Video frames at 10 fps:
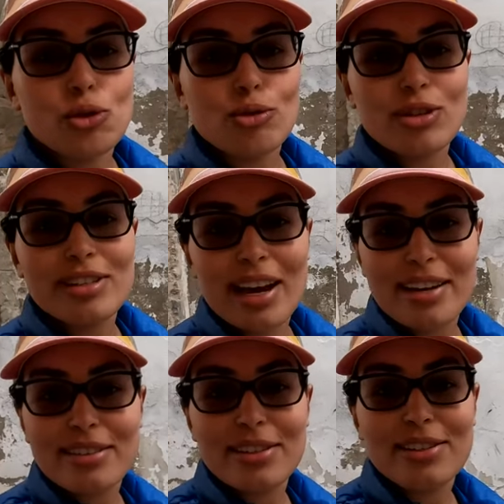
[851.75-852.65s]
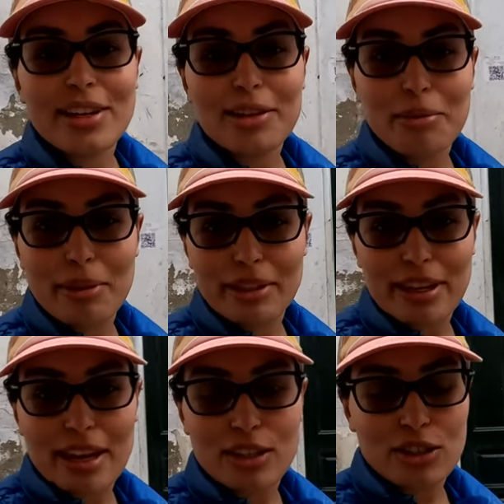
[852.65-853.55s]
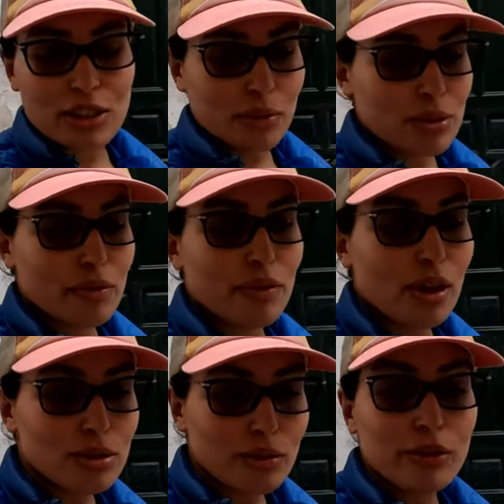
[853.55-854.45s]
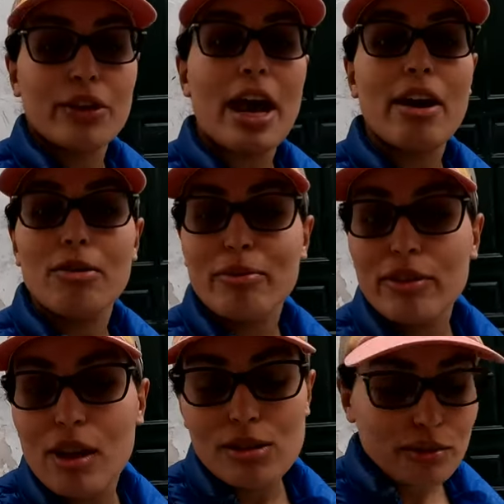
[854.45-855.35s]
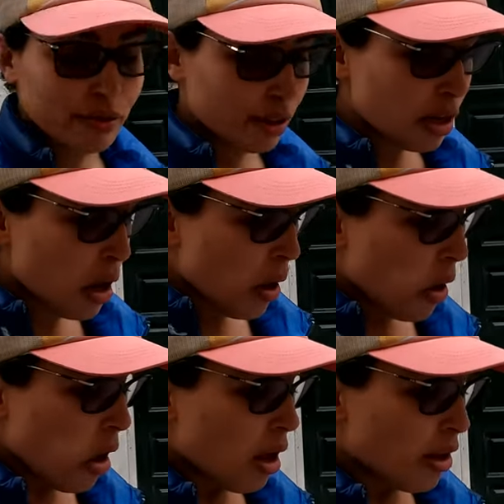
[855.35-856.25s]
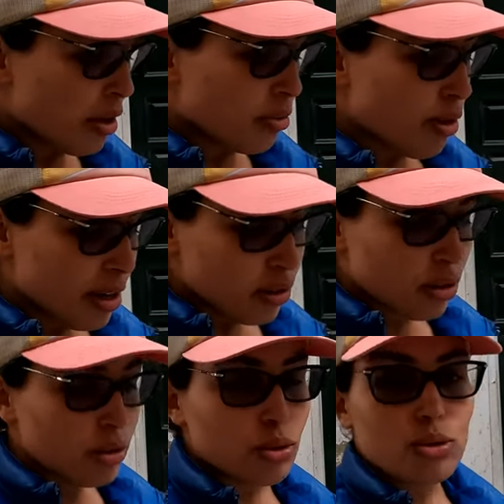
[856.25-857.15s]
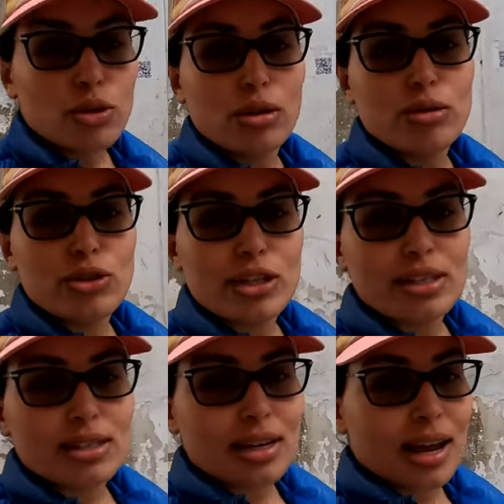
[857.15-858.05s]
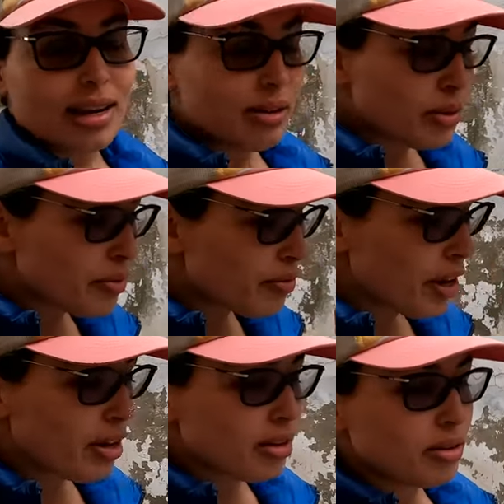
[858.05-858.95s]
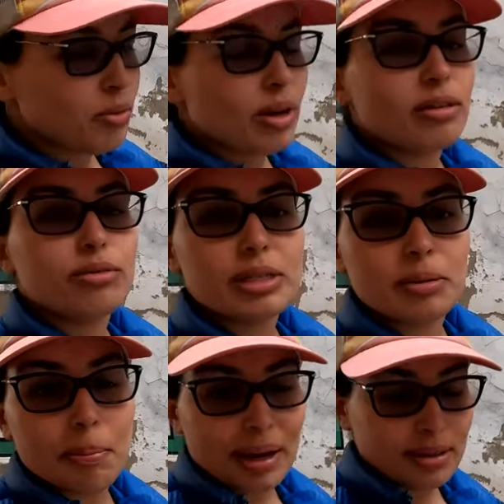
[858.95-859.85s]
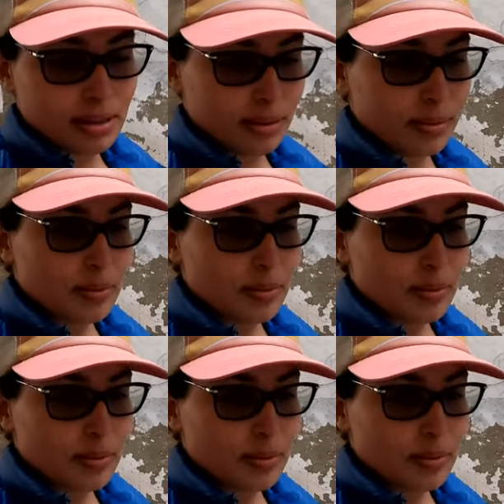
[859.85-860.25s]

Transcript: social scientists in the Middle Ages. He was a philosopher, an Arab philosopher, a writer, sociologist, and he was very well respected